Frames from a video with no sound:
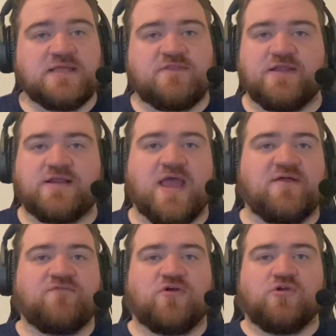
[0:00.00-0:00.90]
that kind
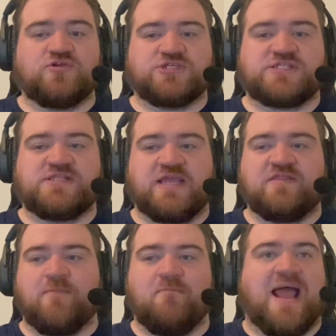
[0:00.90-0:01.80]
of are just like
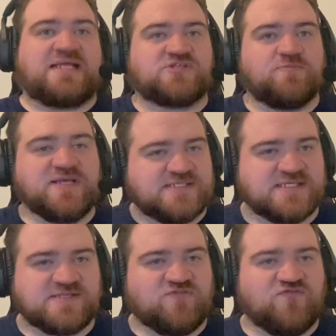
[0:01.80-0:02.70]
the
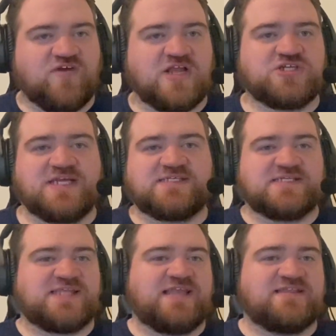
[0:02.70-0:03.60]
masterpieces of the franchise
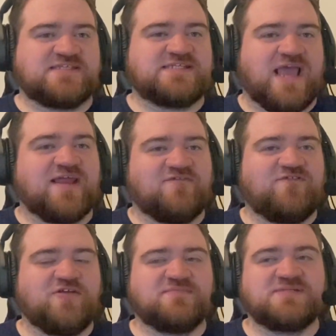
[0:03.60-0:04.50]
as like the second
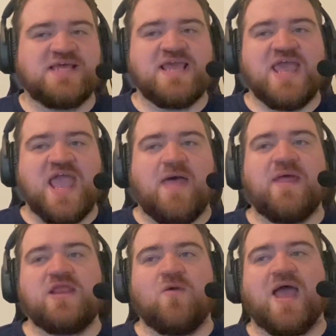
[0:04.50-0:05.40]
films. And
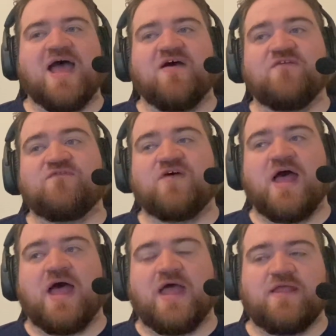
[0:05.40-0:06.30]
then you have
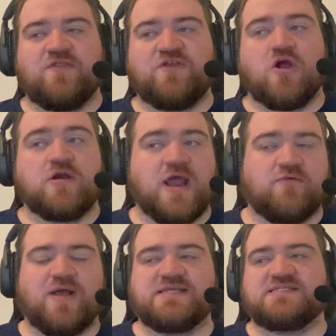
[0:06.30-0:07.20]
The Dark Knight
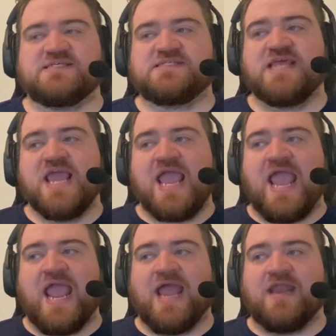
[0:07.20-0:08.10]
Rises
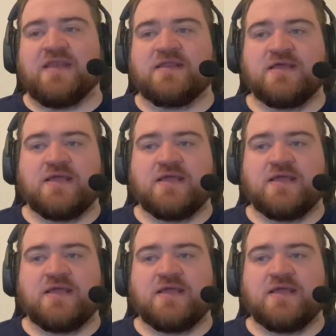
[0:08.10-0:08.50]
and